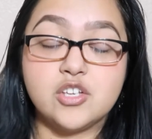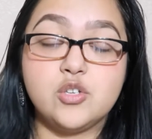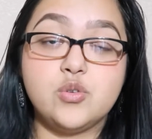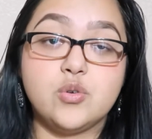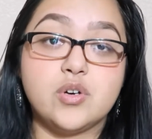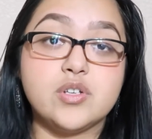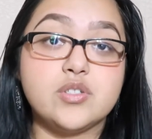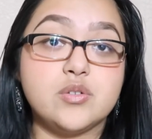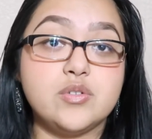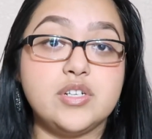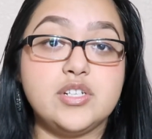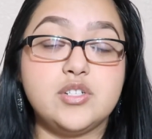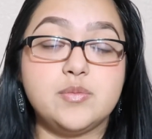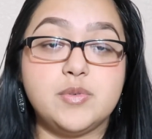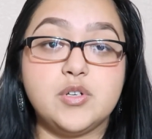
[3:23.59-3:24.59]
You also
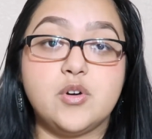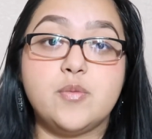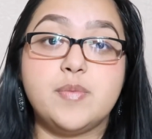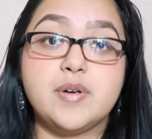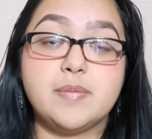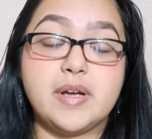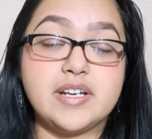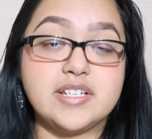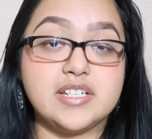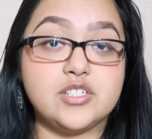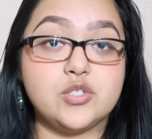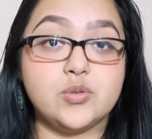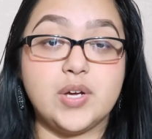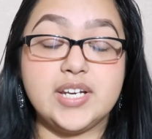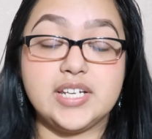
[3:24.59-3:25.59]
need to be
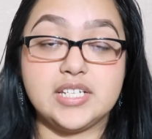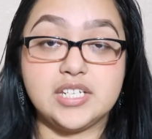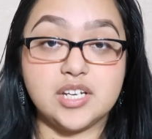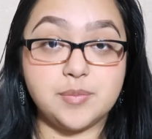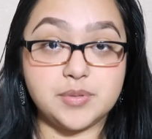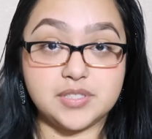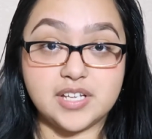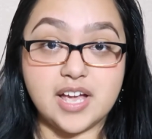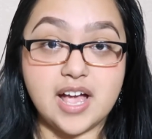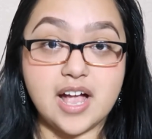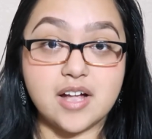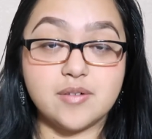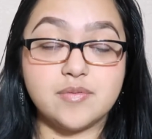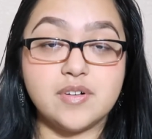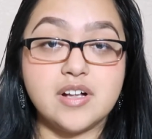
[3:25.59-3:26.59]
open-minded to any tips they
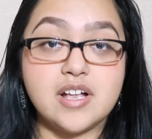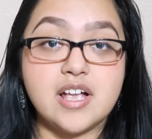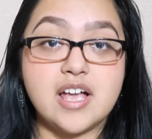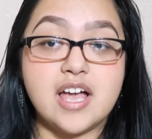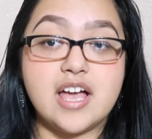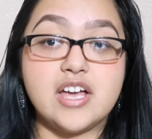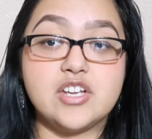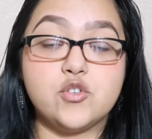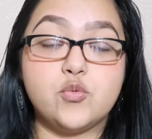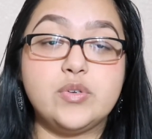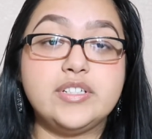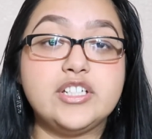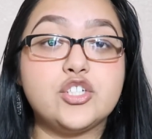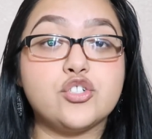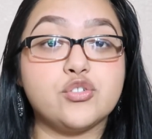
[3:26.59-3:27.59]
have, and
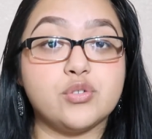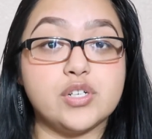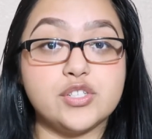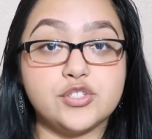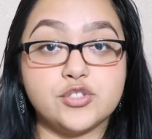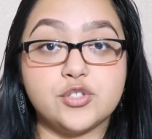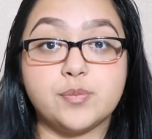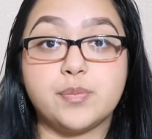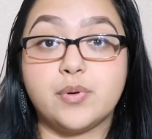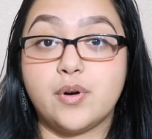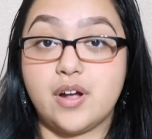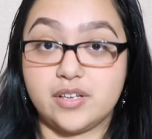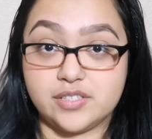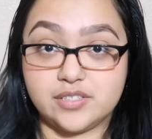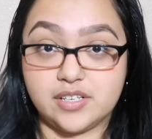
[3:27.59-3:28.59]
really trust the
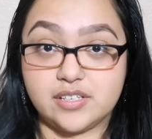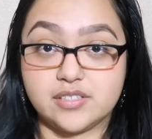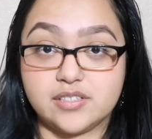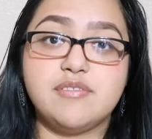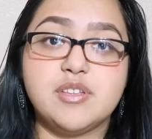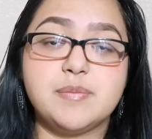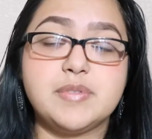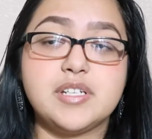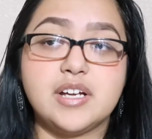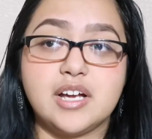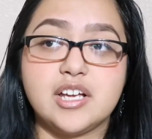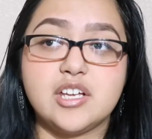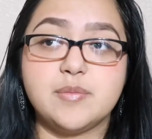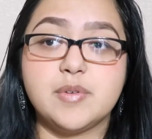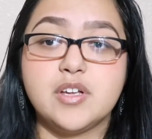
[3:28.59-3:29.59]
process. Give them
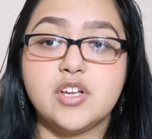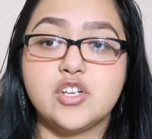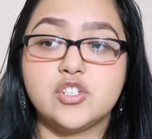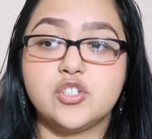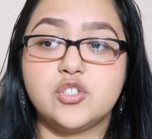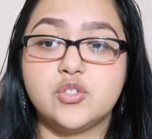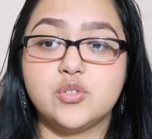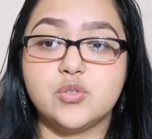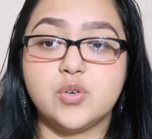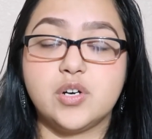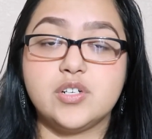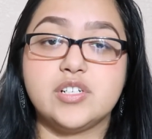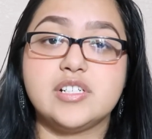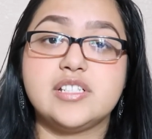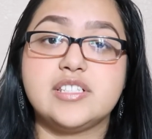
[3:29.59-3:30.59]
time to
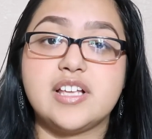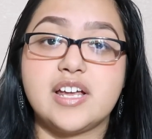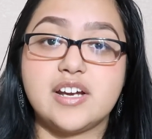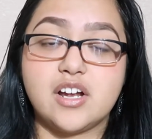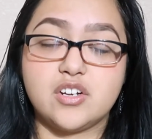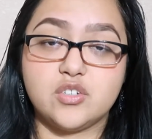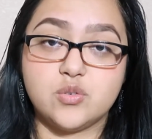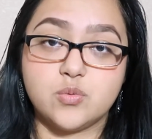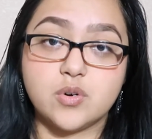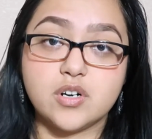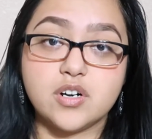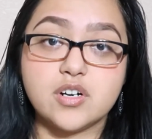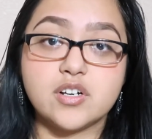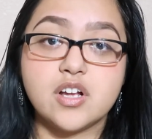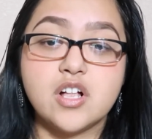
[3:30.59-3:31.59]
understand how you
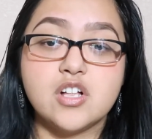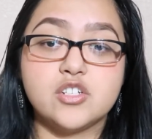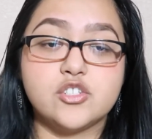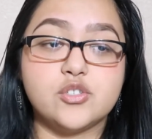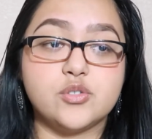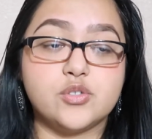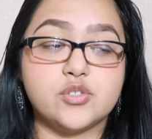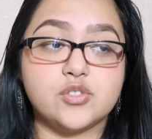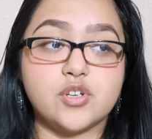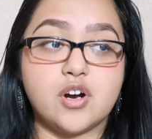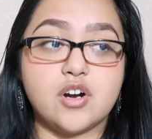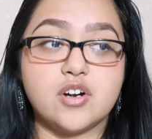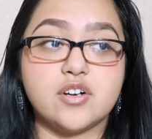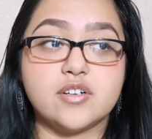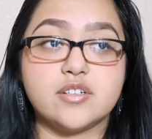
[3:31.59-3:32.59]
work, to
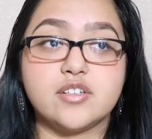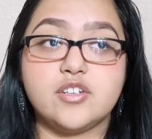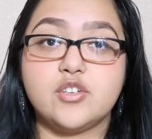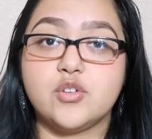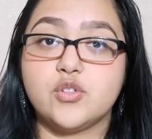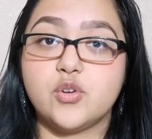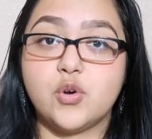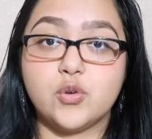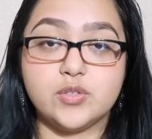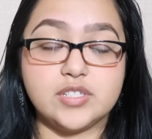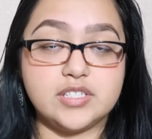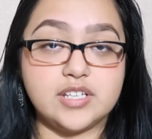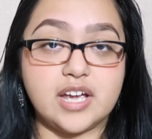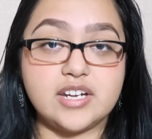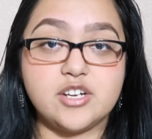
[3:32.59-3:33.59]
start, you know, the whole
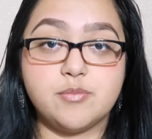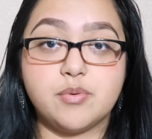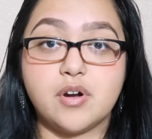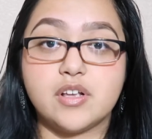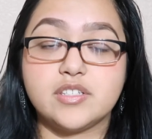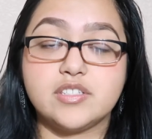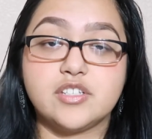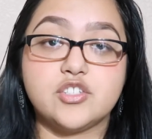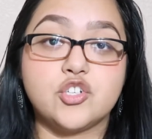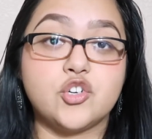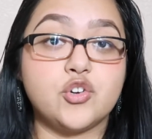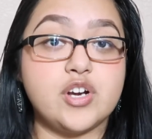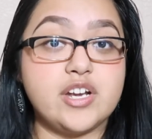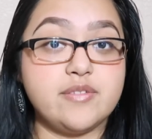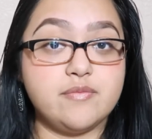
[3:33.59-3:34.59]
designing process,
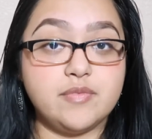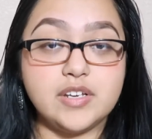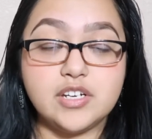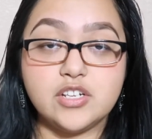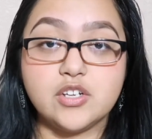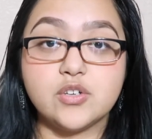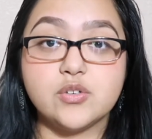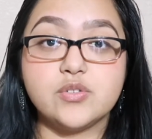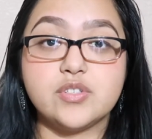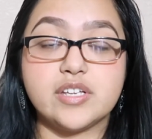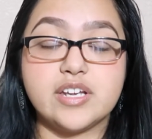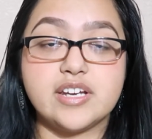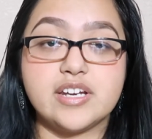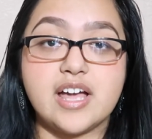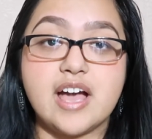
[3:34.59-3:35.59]
creating videos,
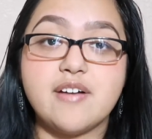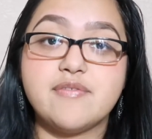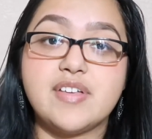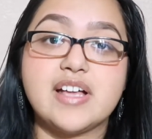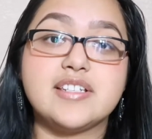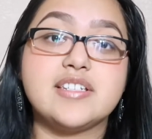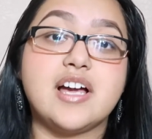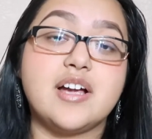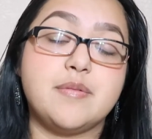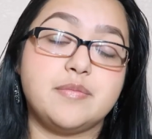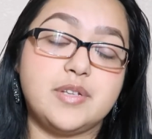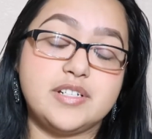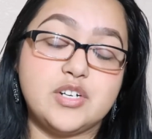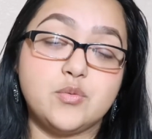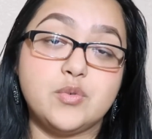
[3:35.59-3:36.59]
and have that
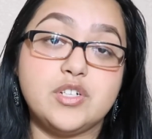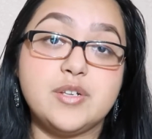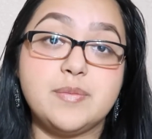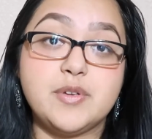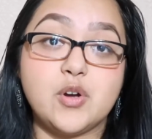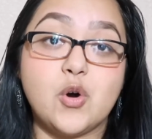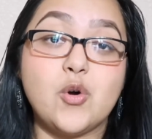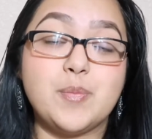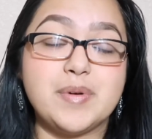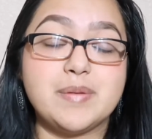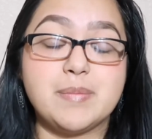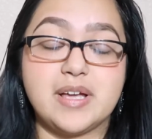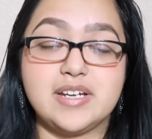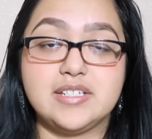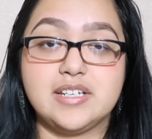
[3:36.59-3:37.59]
timeline, and really be
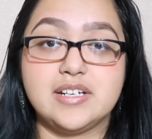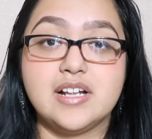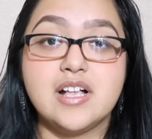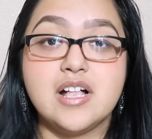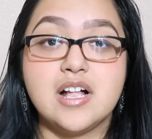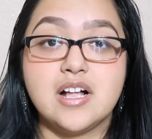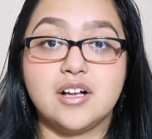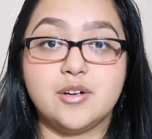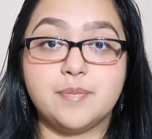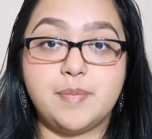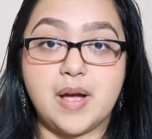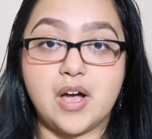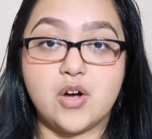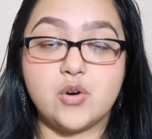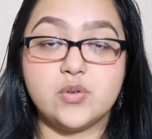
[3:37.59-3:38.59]
open-minded
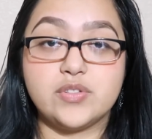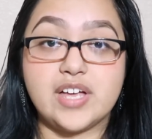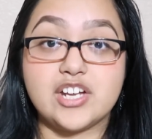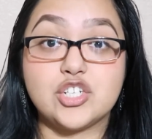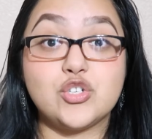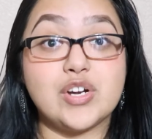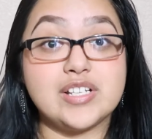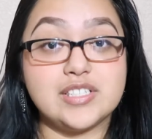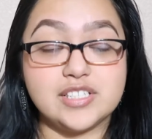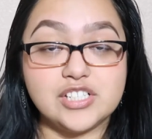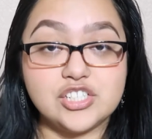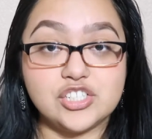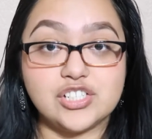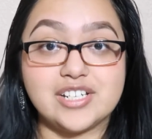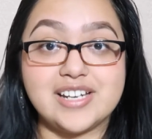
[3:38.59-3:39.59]
about that
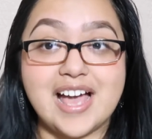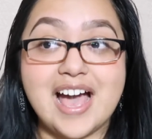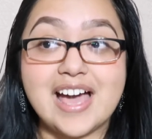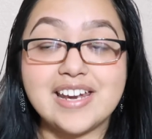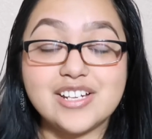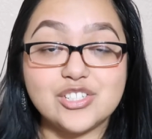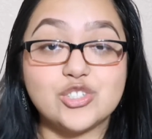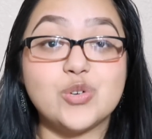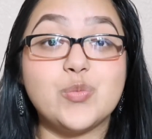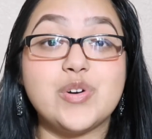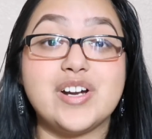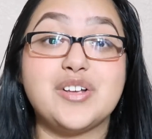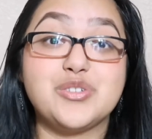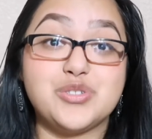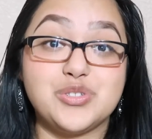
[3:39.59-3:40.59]
transition and adding
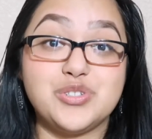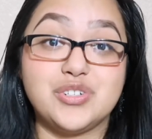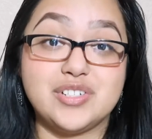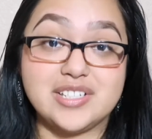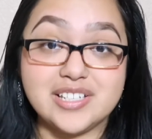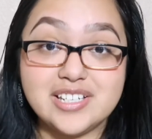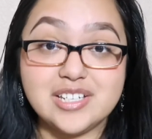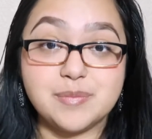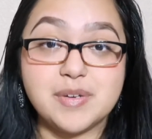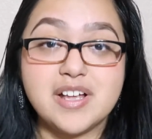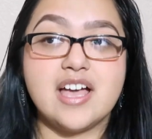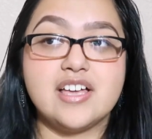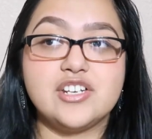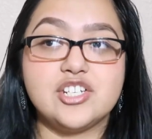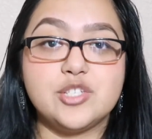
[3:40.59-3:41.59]
someone else to your team.
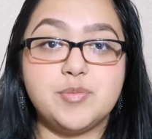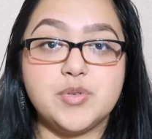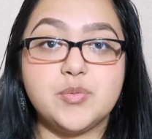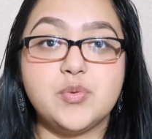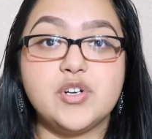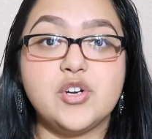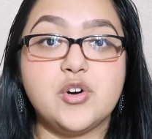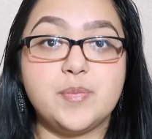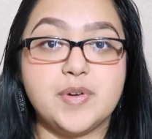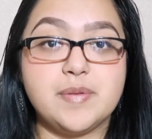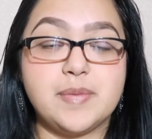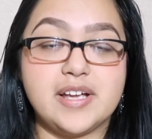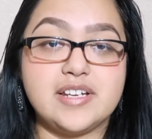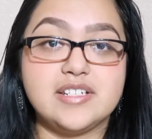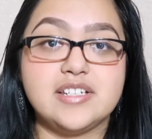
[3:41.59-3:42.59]
And just be really
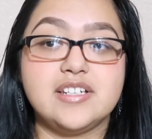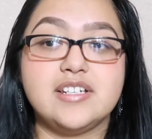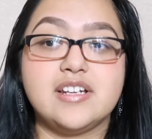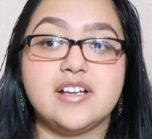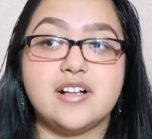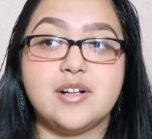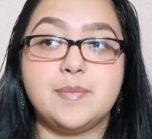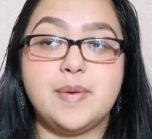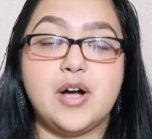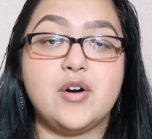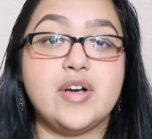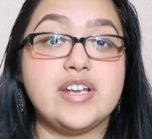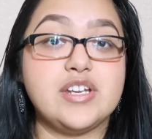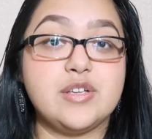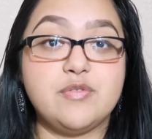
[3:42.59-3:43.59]
open-minded
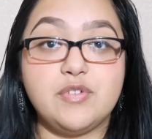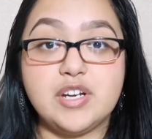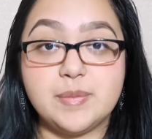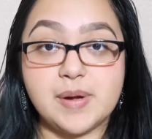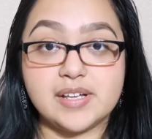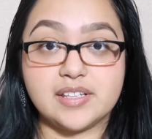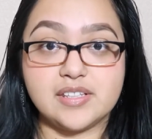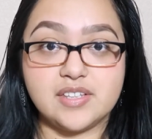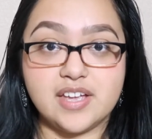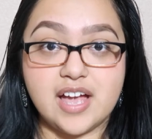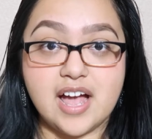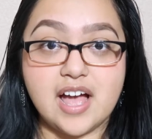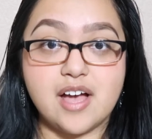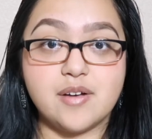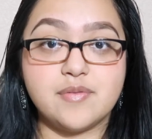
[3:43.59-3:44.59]
about any feedback that they
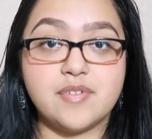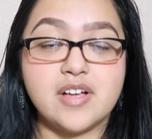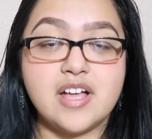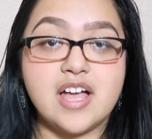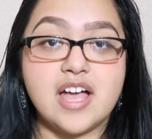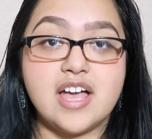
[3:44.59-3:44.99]
have.